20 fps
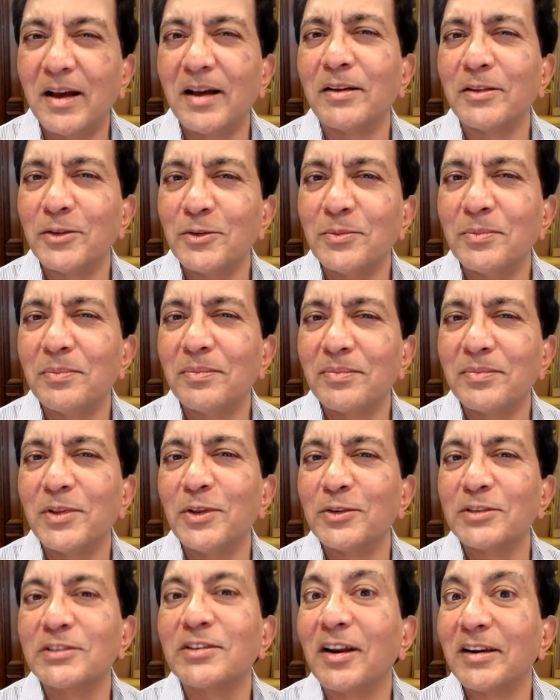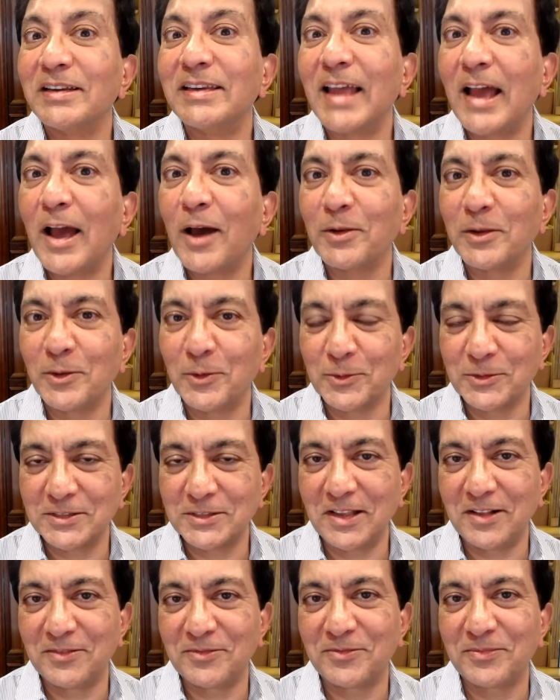you start doubting
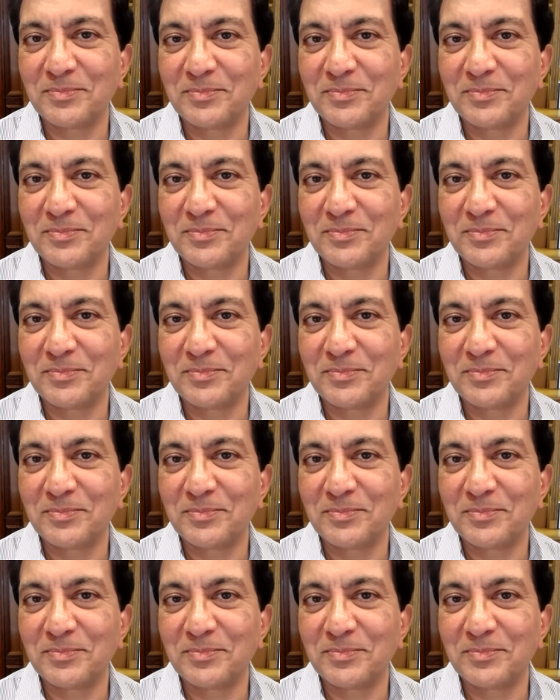yourself.